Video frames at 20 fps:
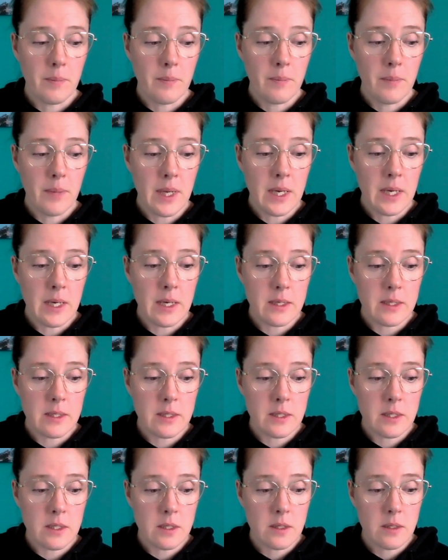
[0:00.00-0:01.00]

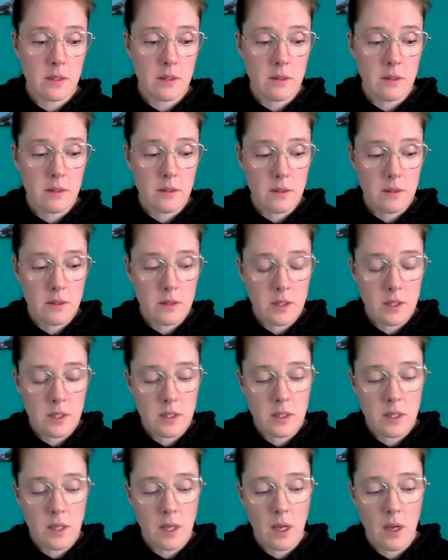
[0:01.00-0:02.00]
because
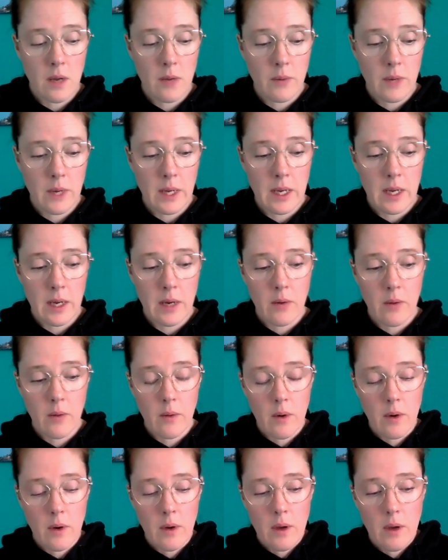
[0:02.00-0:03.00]
she's saying right now
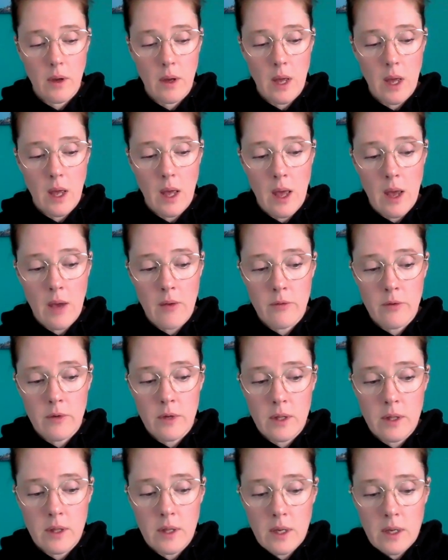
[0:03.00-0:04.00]

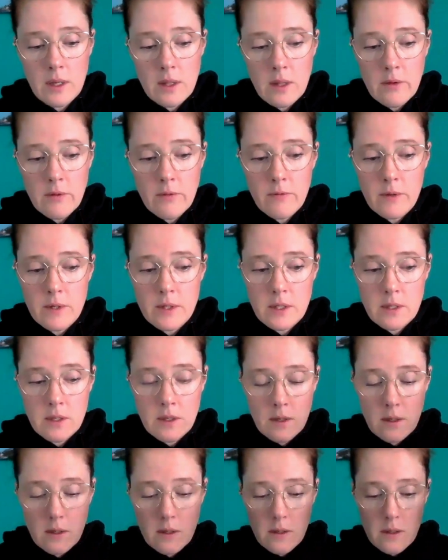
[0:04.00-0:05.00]
everything in the
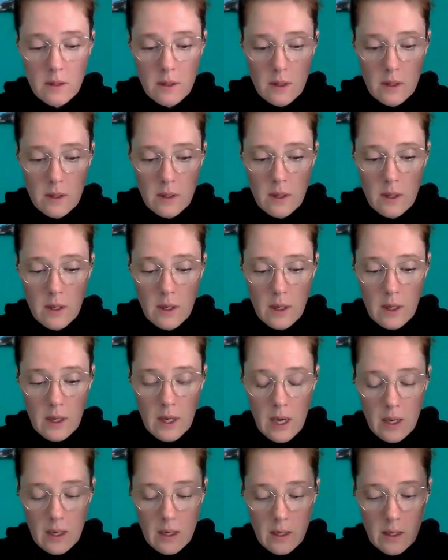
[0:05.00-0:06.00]
physical
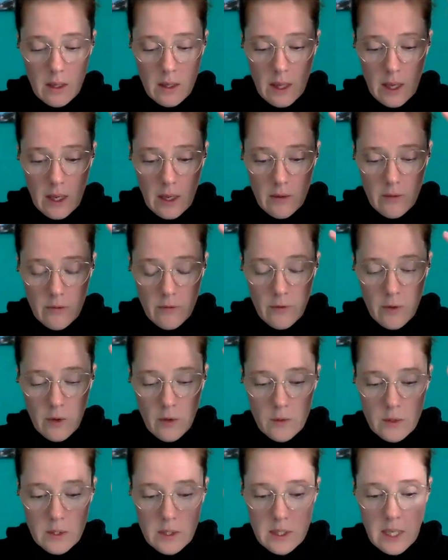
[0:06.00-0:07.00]
kind of like
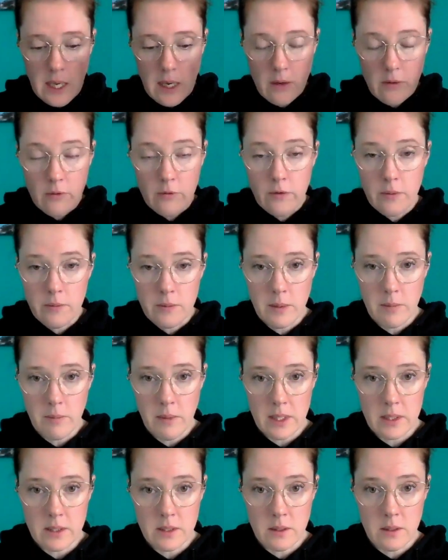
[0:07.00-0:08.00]
floats down from the
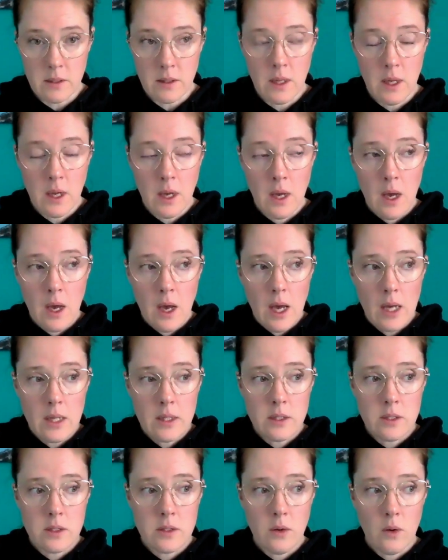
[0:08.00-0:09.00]
mental.
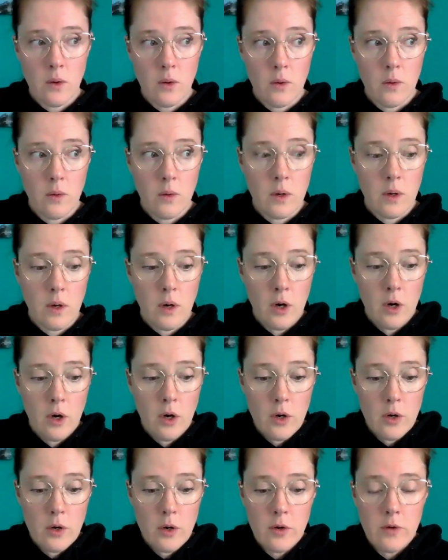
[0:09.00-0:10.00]
And so
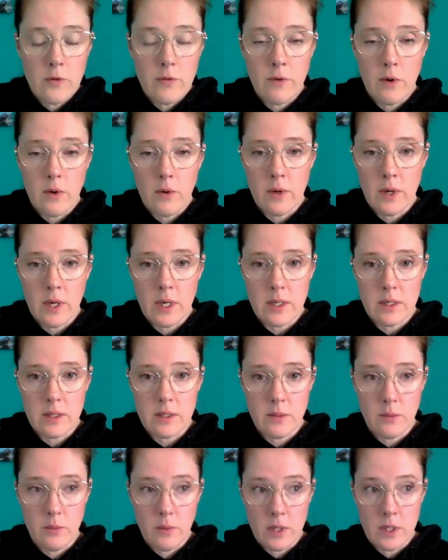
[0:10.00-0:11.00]
her
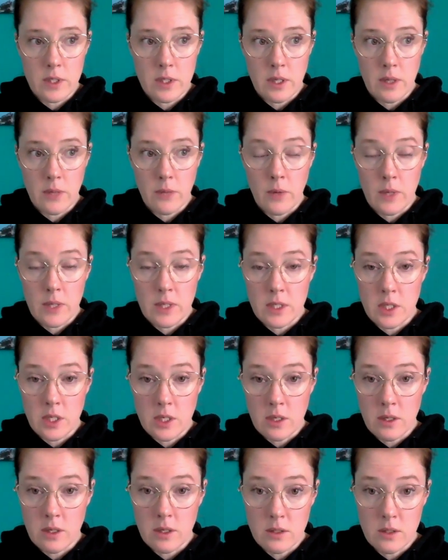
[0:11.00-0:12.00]
focus, which when she
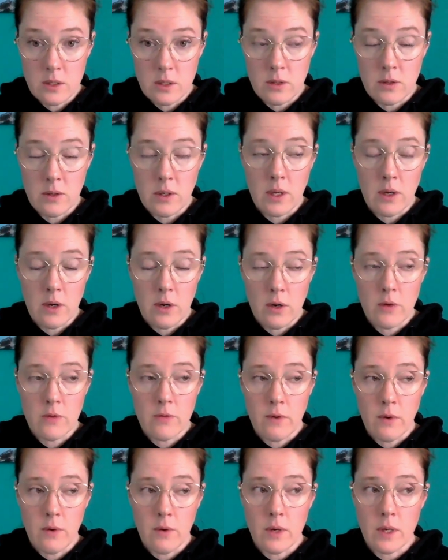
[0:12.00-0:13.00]
could do it, her
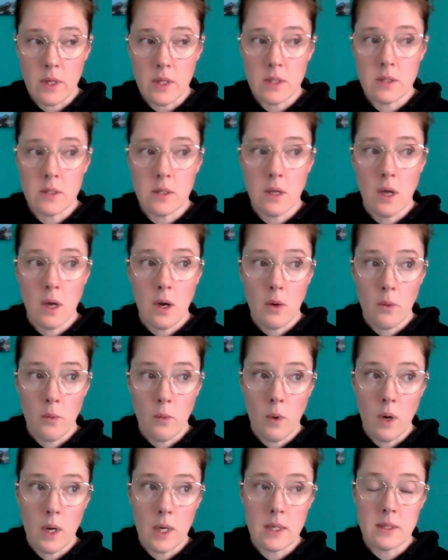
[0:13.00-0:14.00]
focus
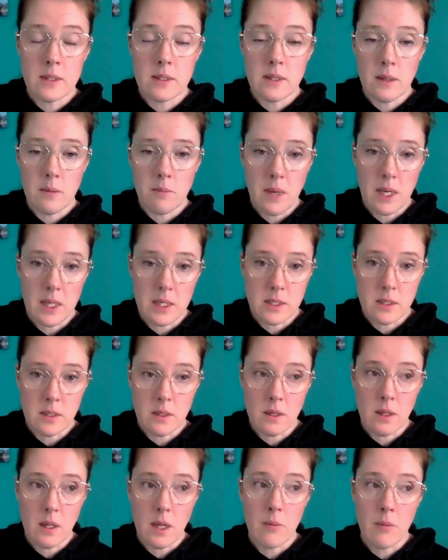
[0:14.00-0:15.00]
was the
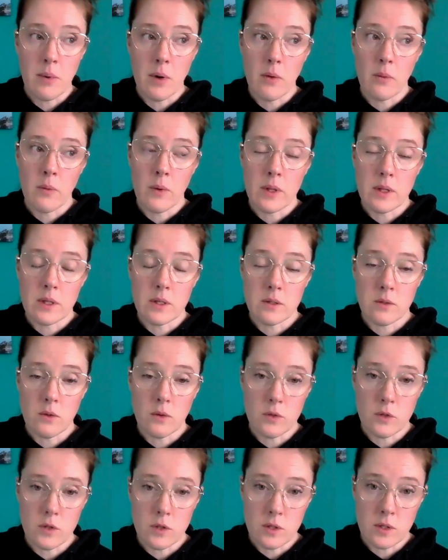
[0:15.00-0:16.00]
mental, about what the
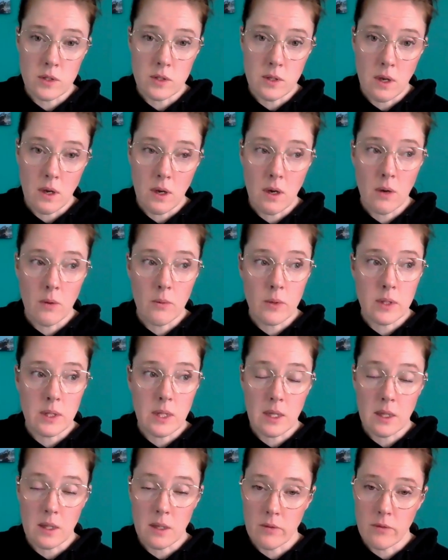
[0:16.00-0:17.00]
soldiers saw, what
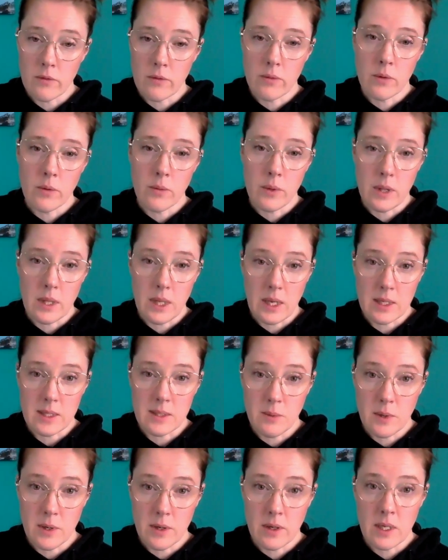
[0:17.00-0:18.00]
they lived through, what they
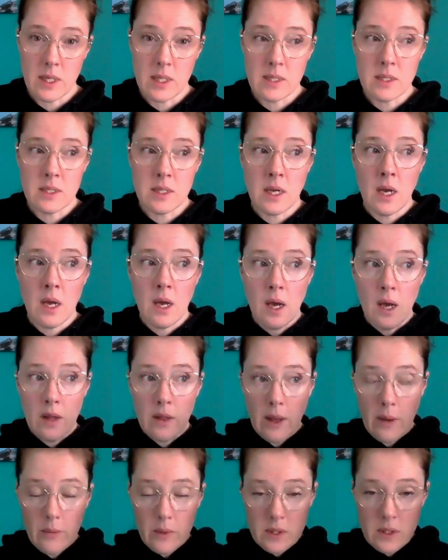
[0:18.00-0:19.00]
experienced.
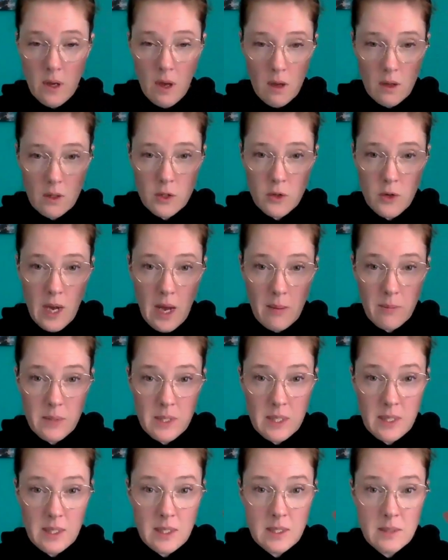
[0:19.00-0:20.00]
That was all trapped
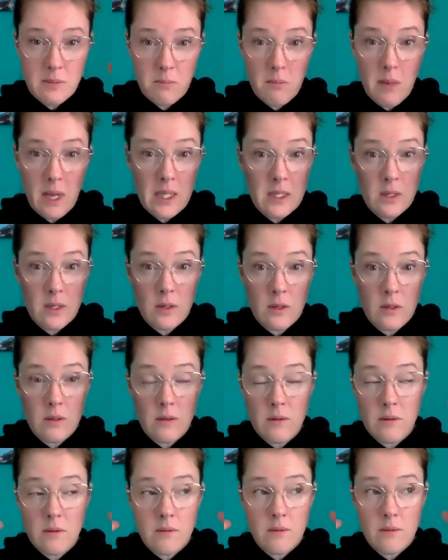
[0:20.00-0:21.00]
in this
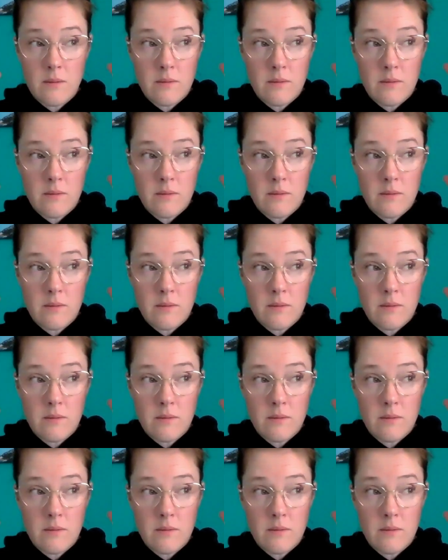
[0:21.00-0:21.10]
mental,